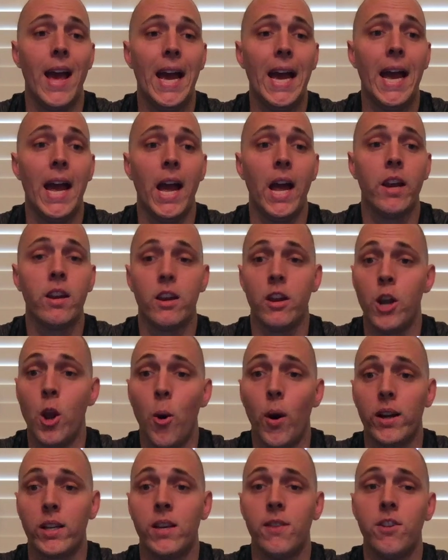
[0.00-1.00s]
and no
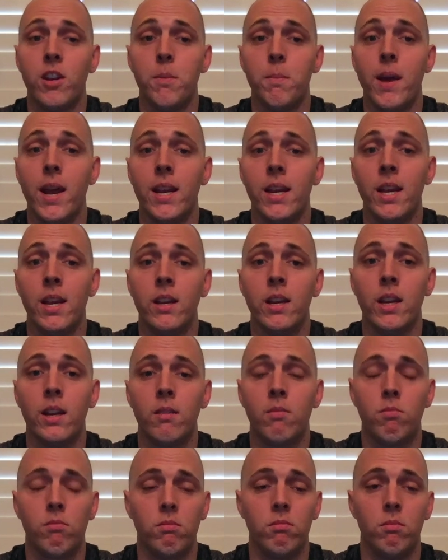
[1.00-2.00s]
activity may
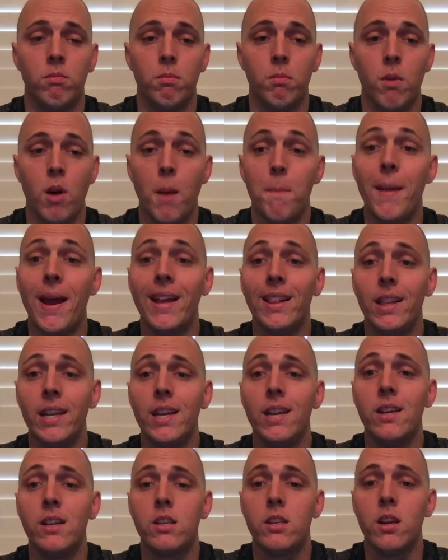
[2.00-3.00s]

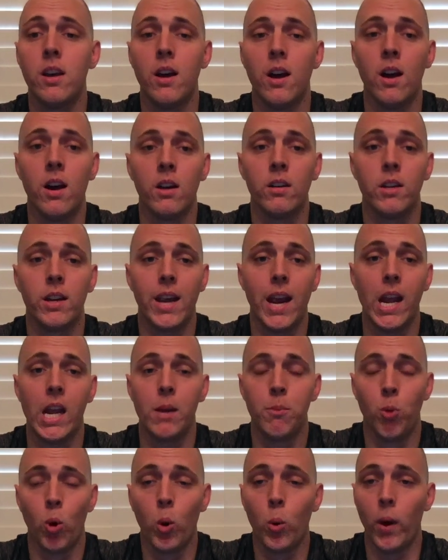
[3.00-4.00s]
lead to gaining
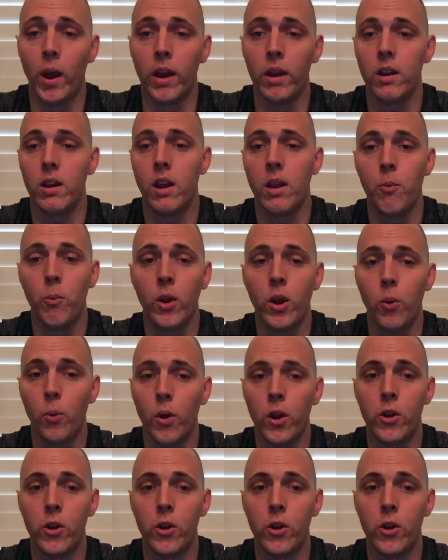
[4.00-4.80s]
more weight, and we don't want to